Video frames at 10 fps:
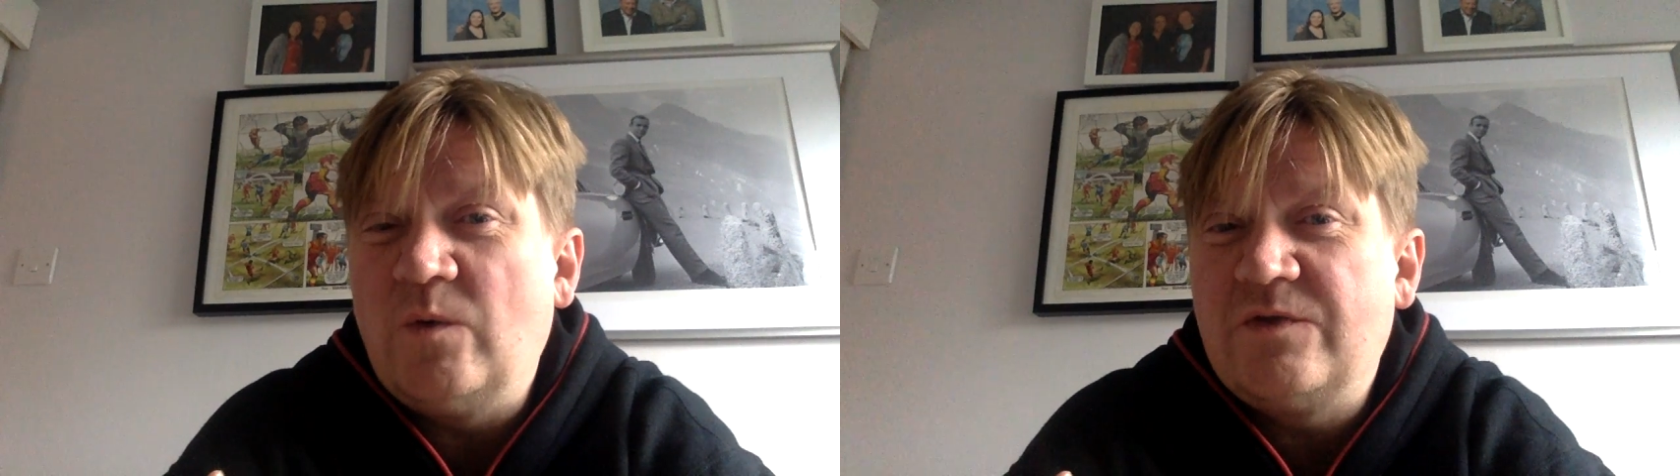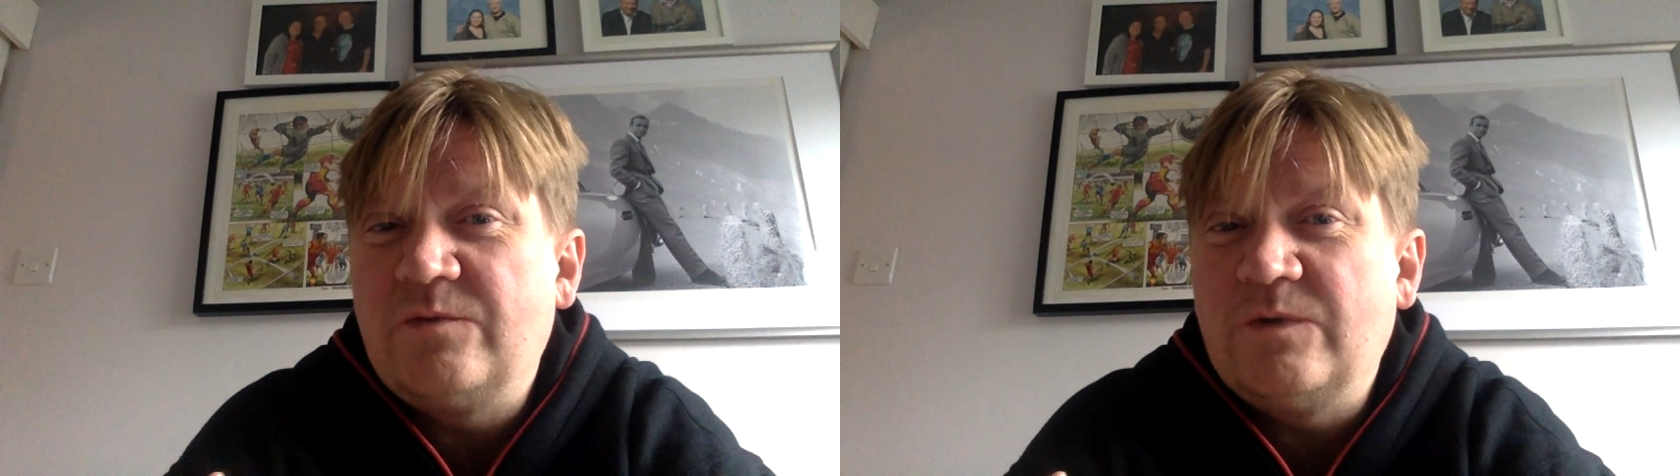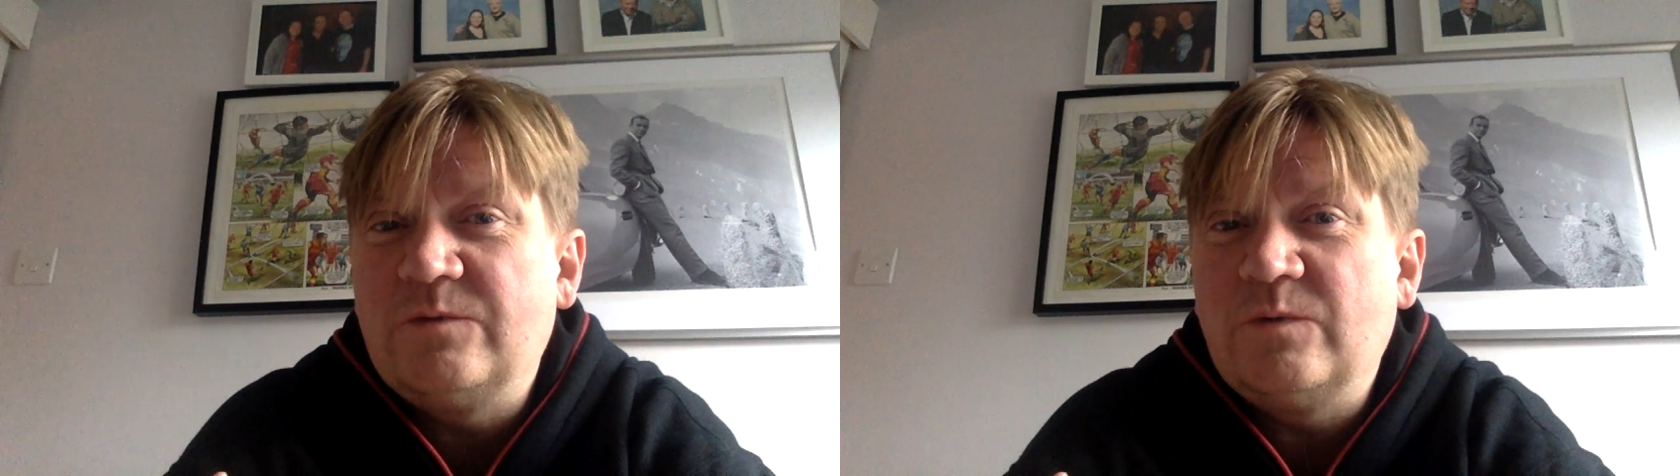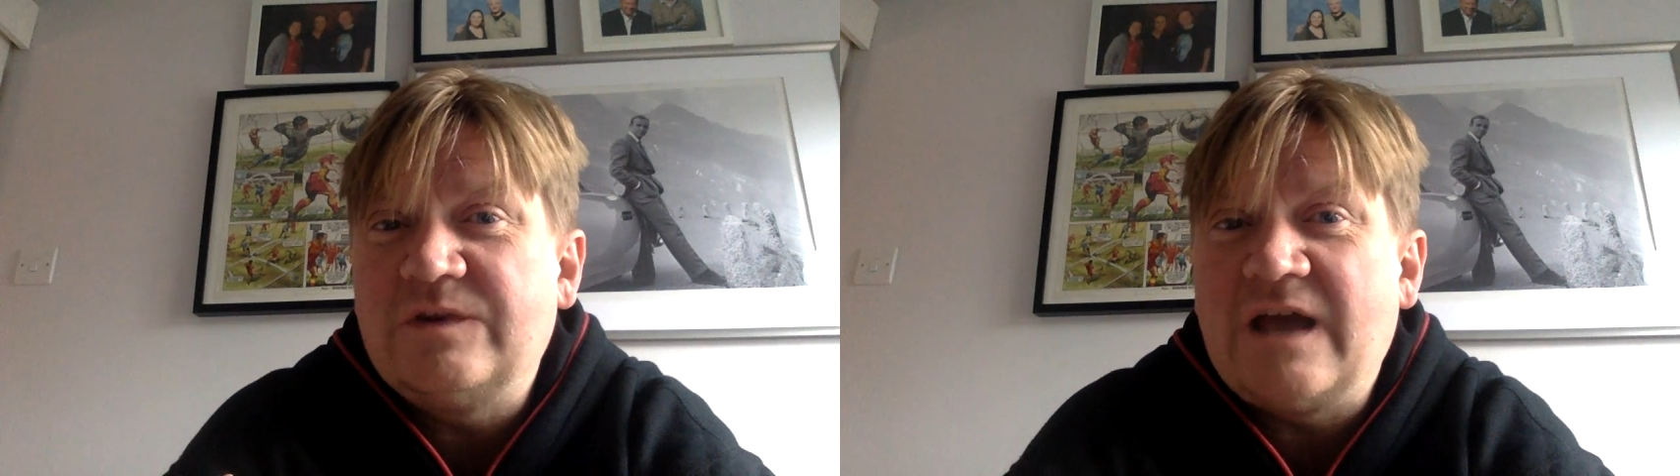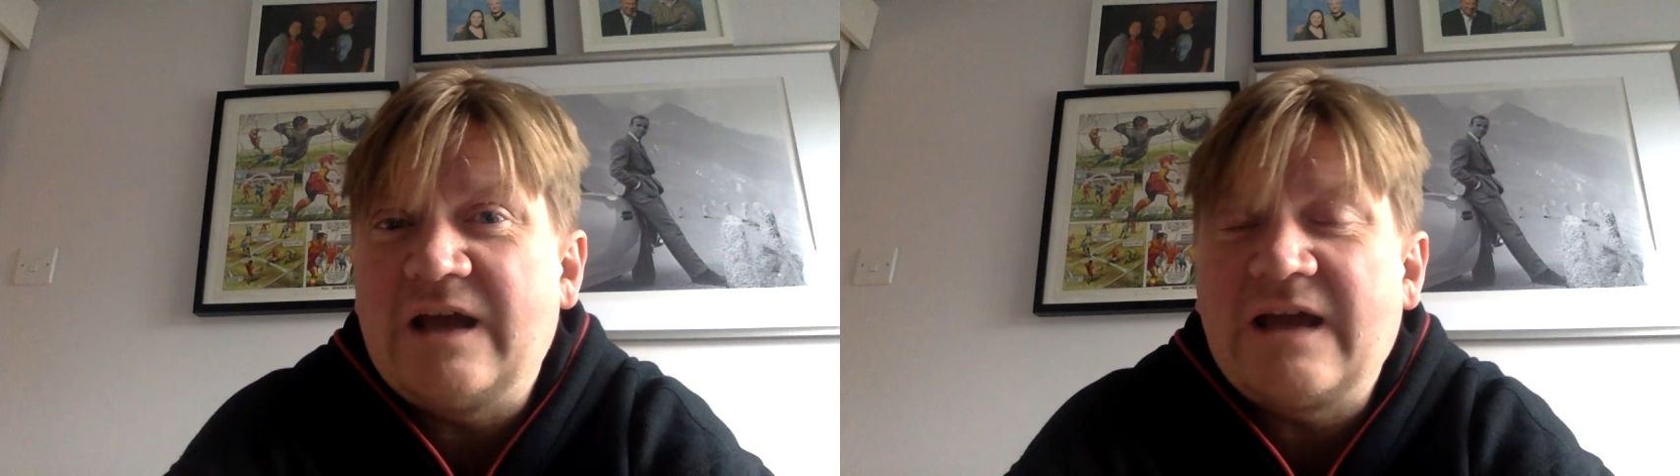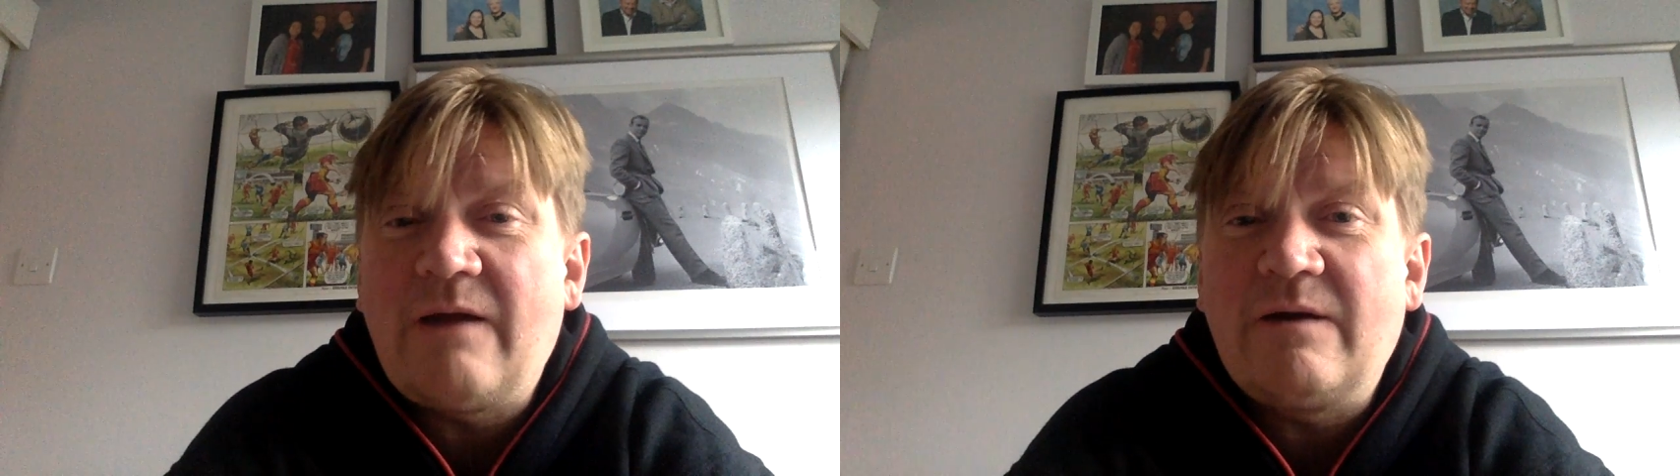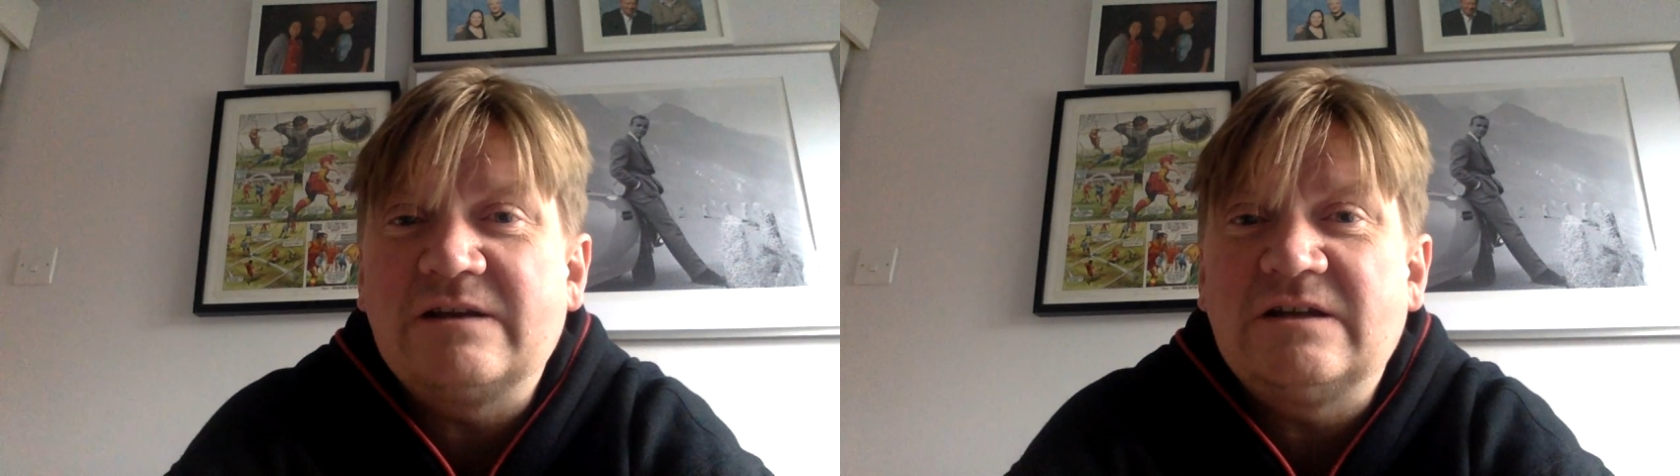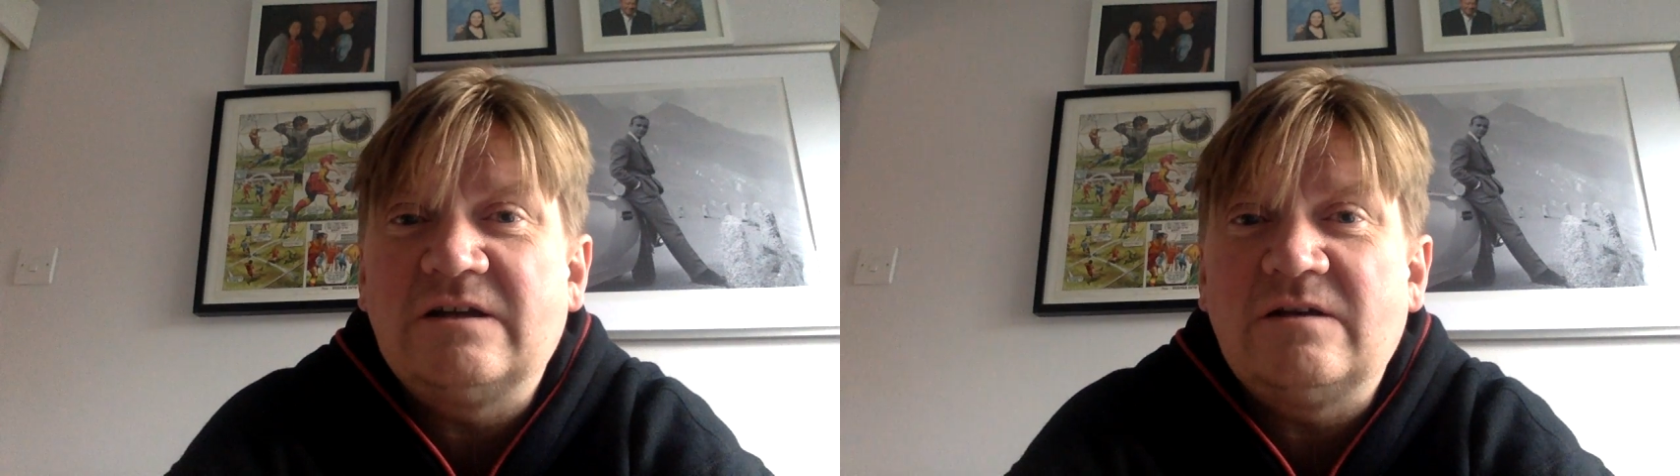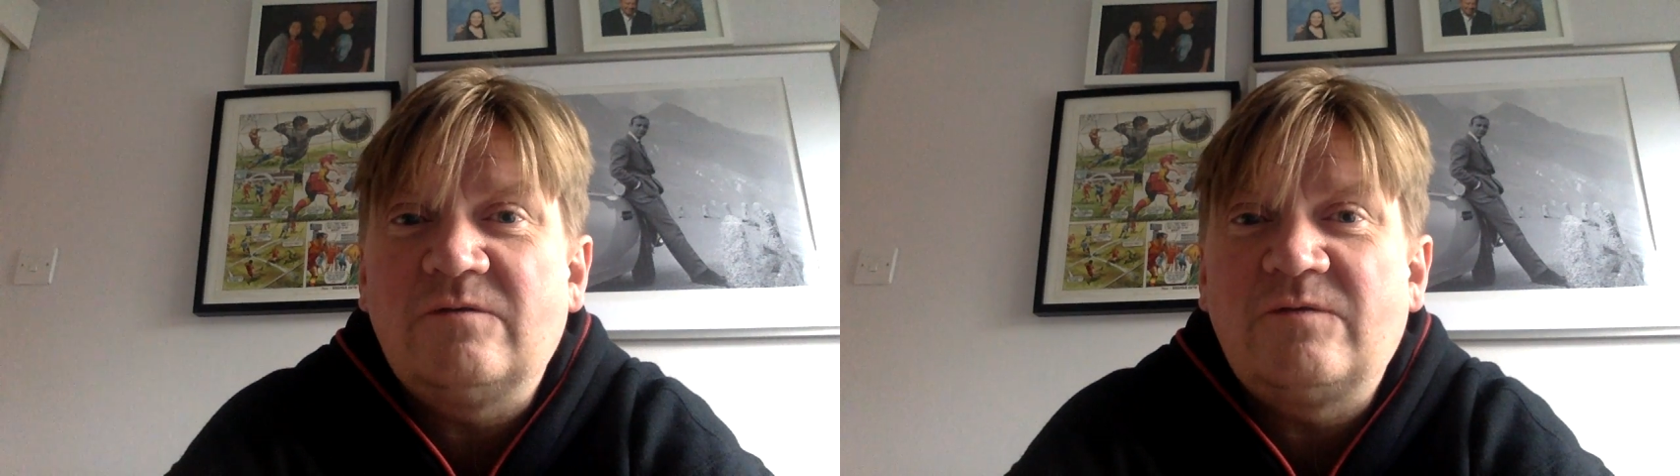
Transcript: with that character.